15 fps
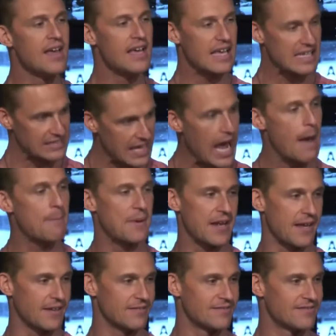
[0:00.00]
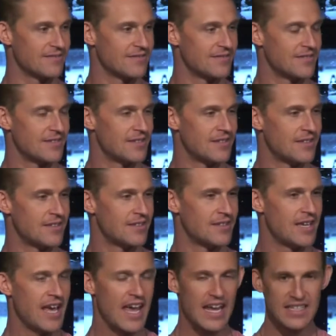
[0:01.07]
is happening.
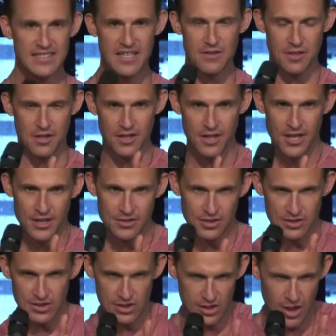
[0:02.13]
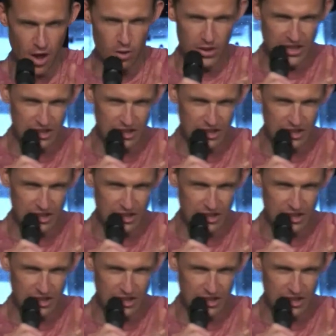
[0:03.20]
He's either just slowly